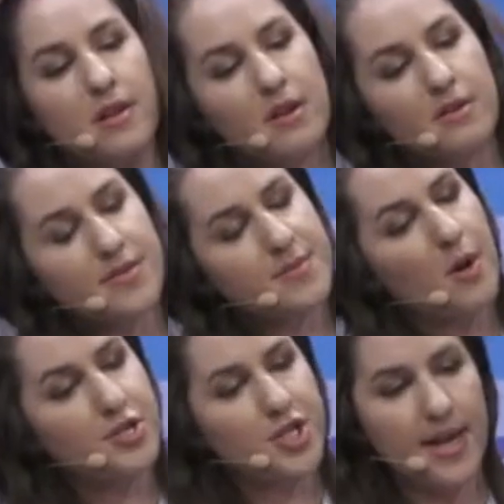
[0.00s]
a little
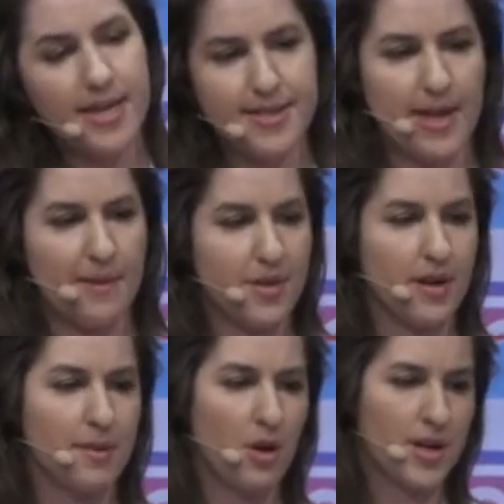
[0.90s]
small Chinese app
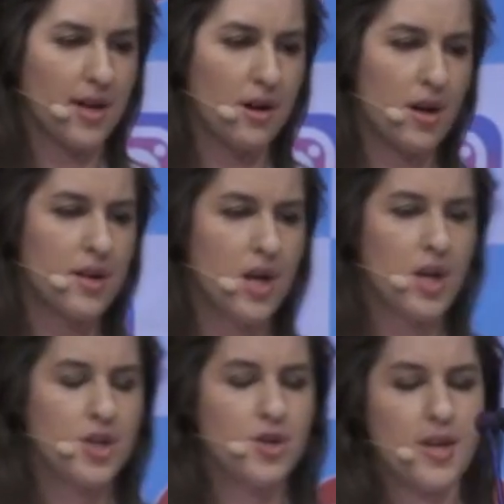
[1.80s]
that I'm working on,
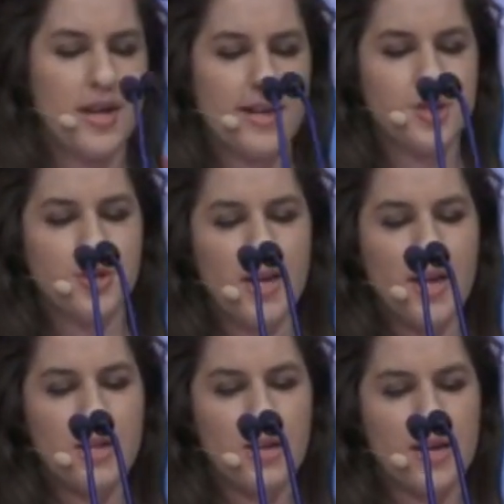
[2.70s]
you can
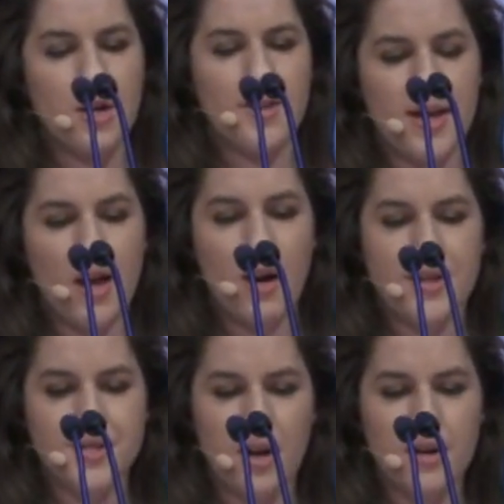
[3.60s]
actually click on the
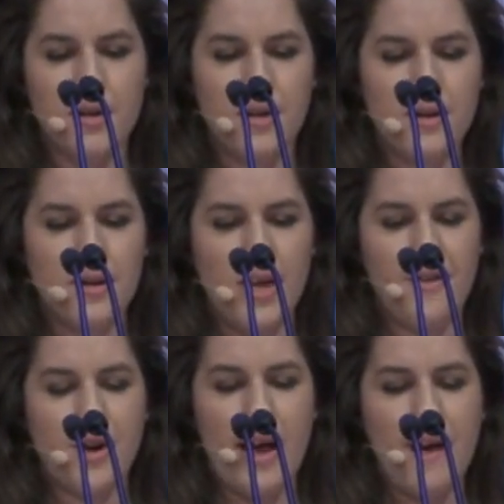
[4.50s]
character
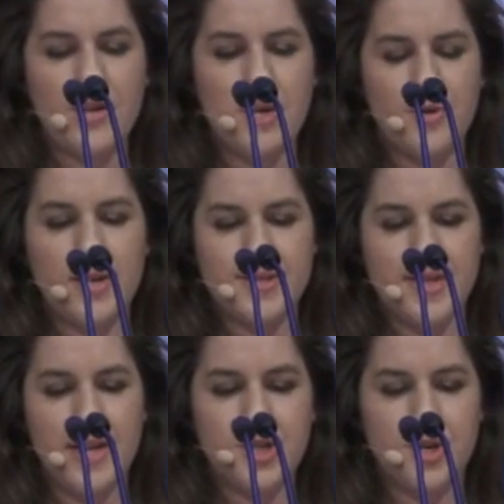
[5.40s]
if you're having a
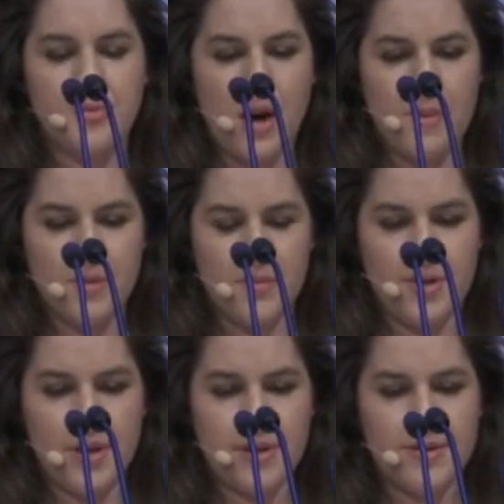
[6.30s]
pronunciation problem
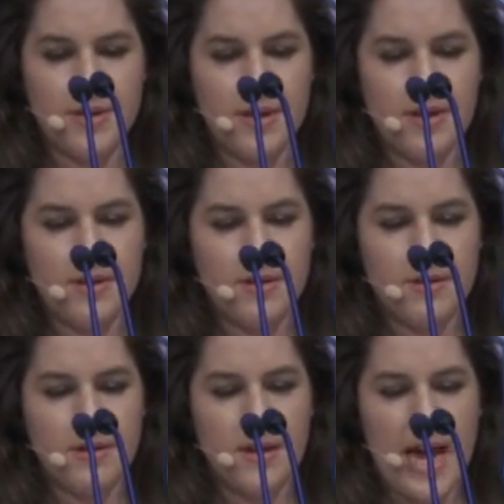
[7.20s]
with it,
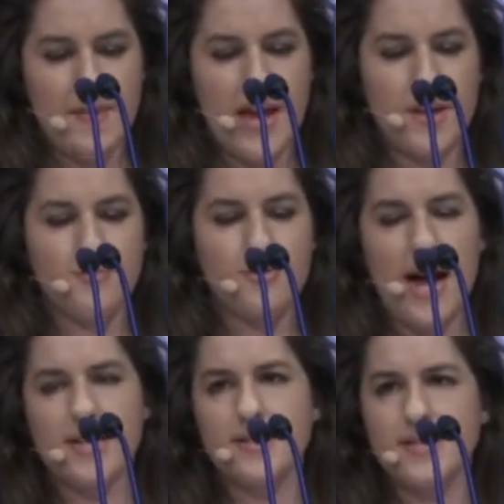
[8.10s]
and then
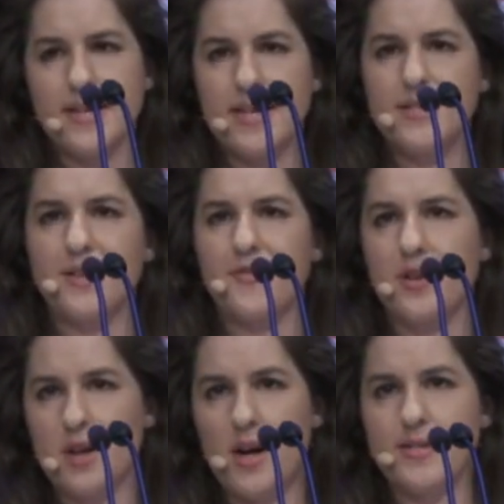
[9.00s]
practice it in
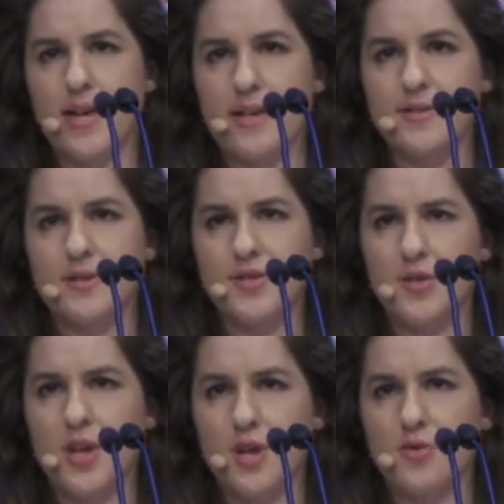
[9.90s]
different contexts
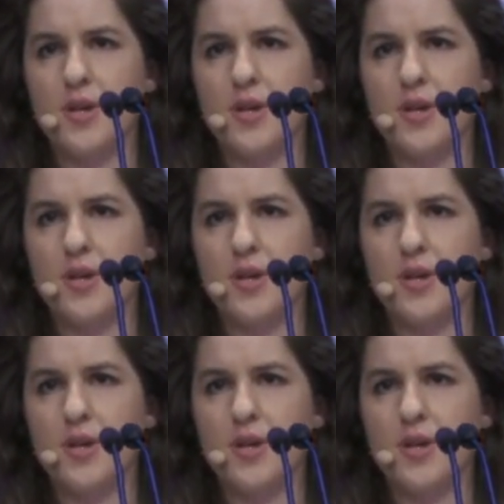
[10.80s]
so that you're